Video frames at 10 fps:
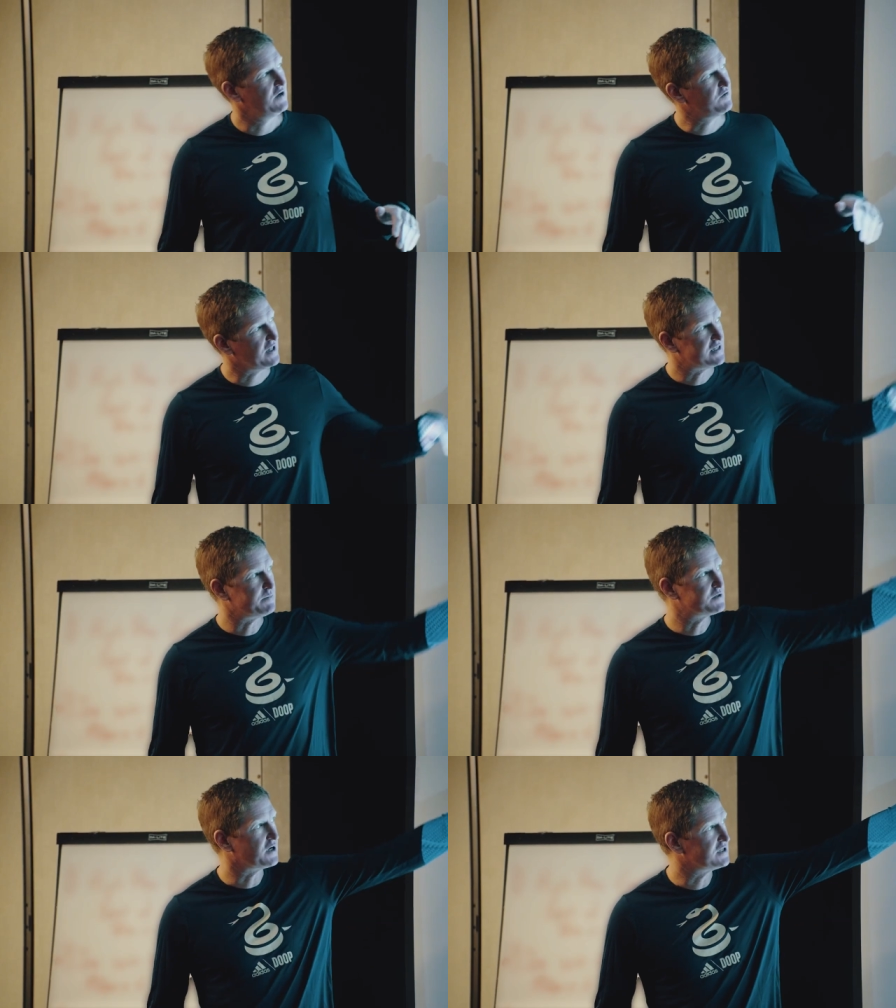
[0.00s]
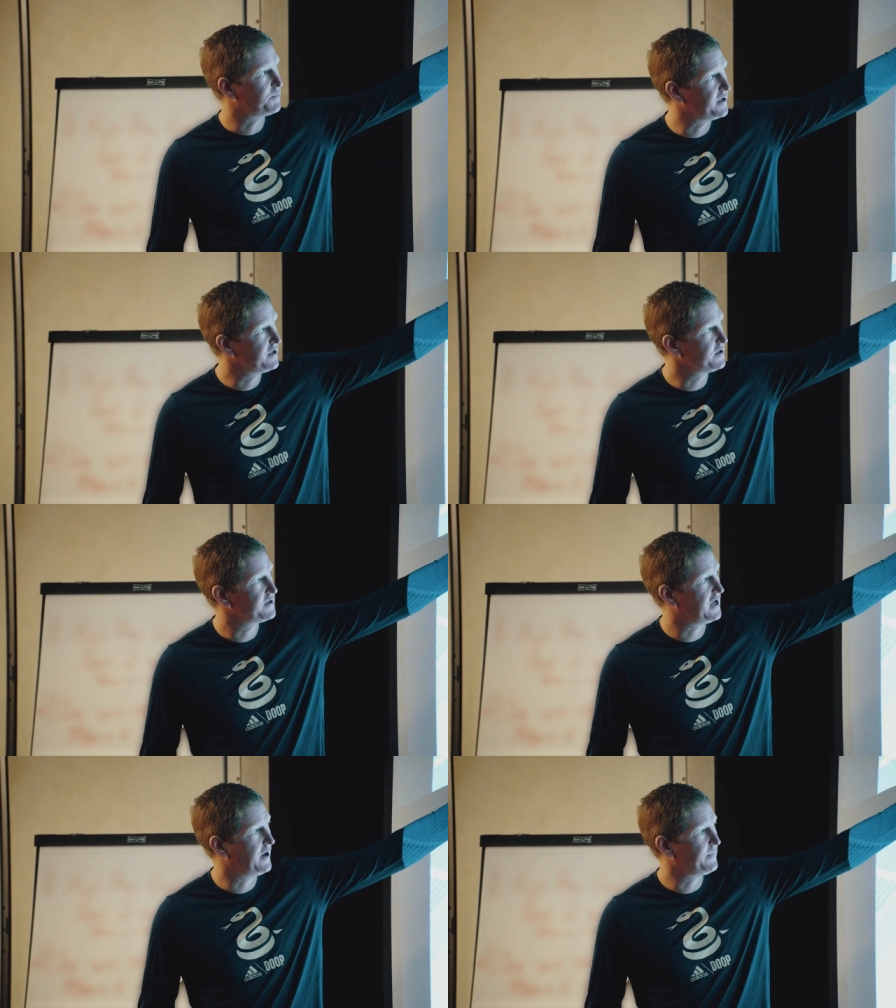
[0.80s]
If you let them start to
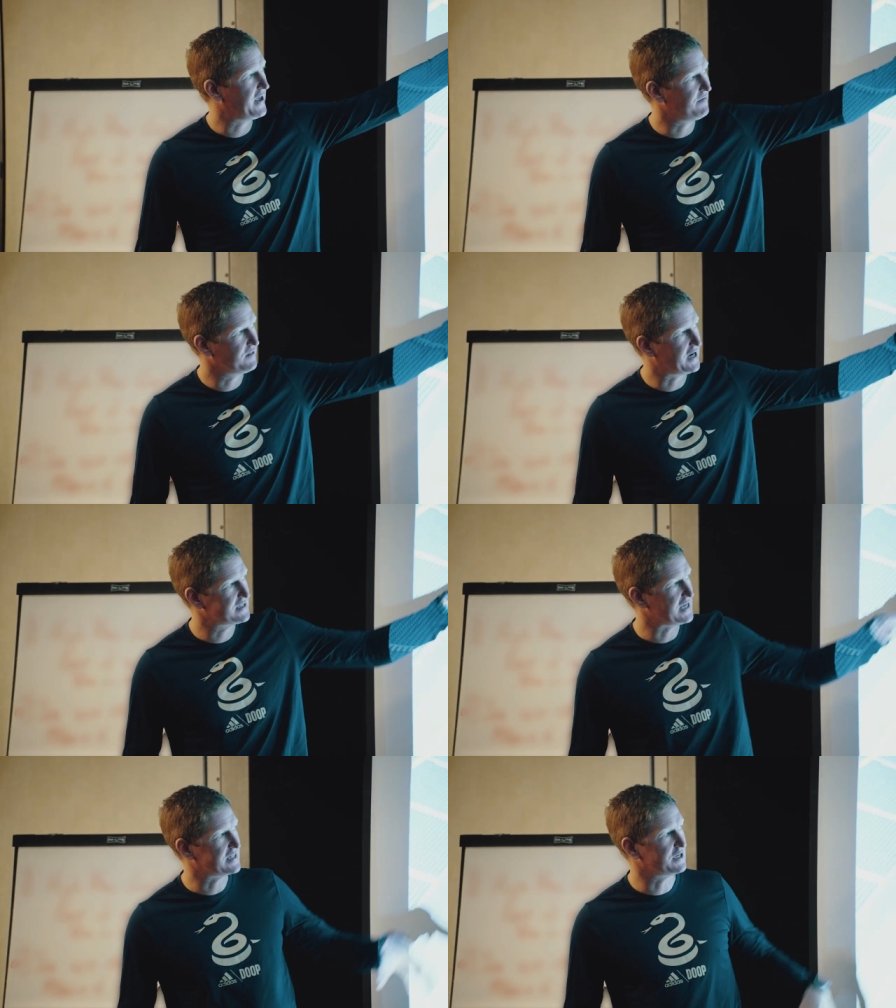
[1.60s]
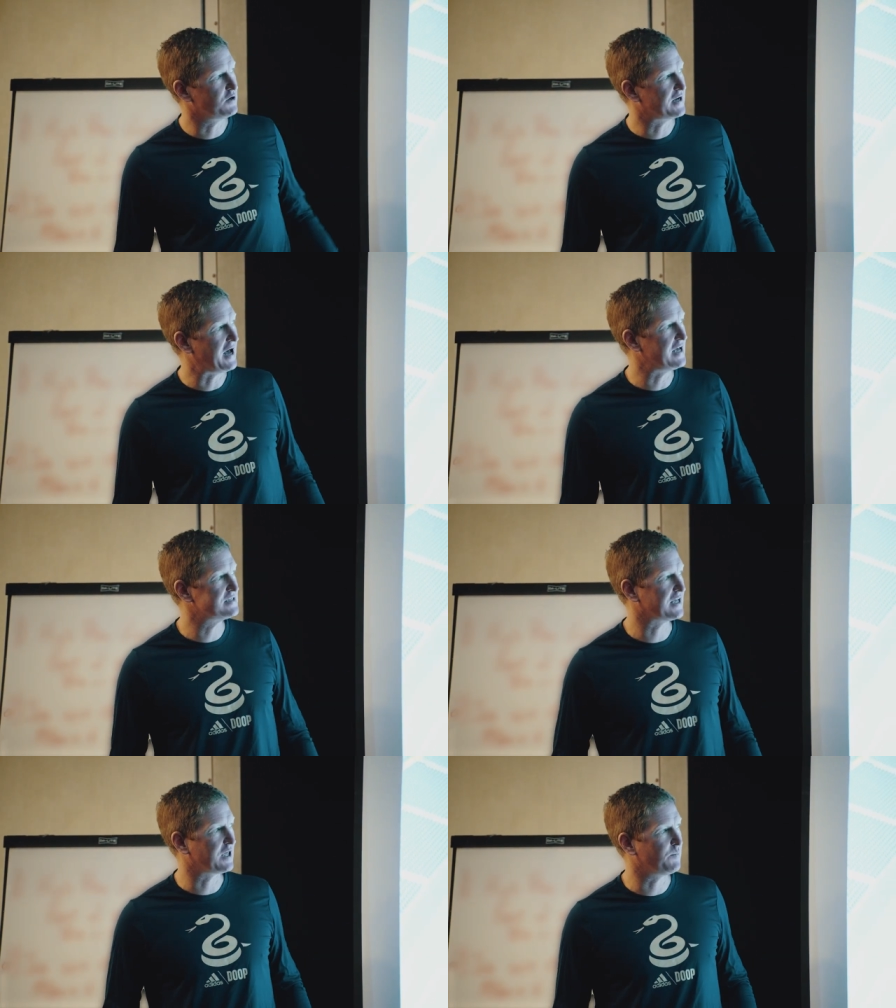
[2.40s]
build, um, they have a lot of technical
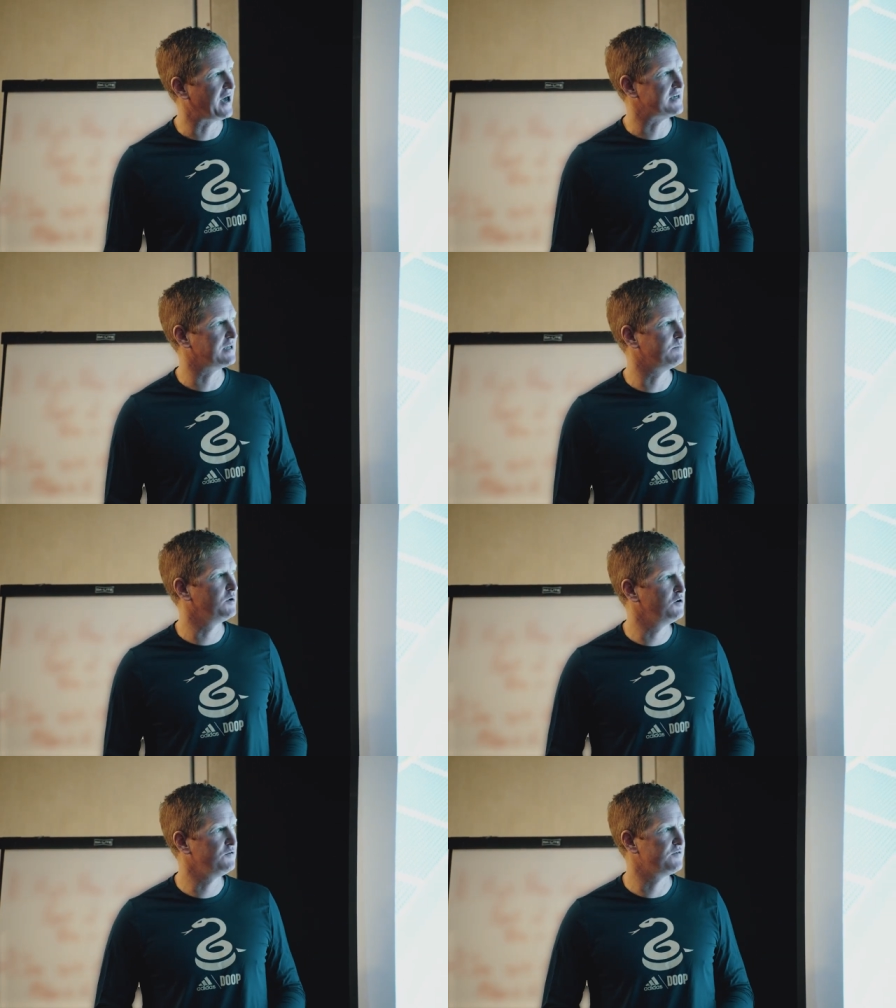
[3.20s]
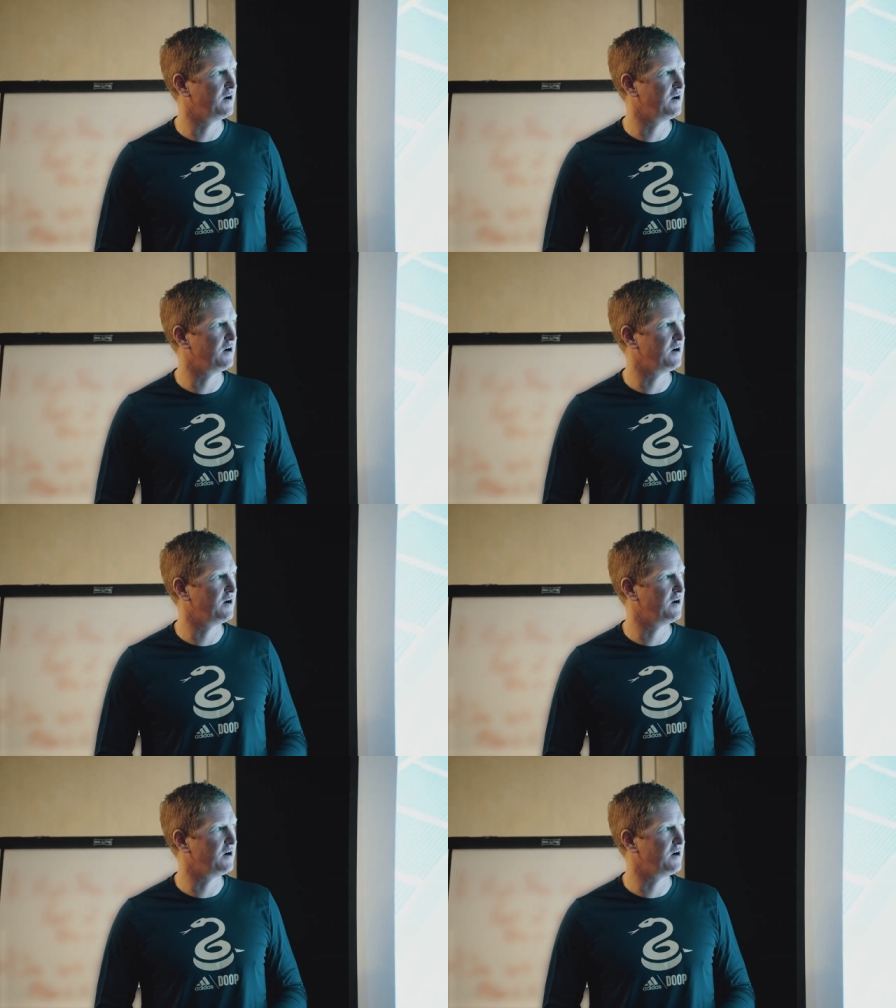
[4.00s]
guys that can pass and move.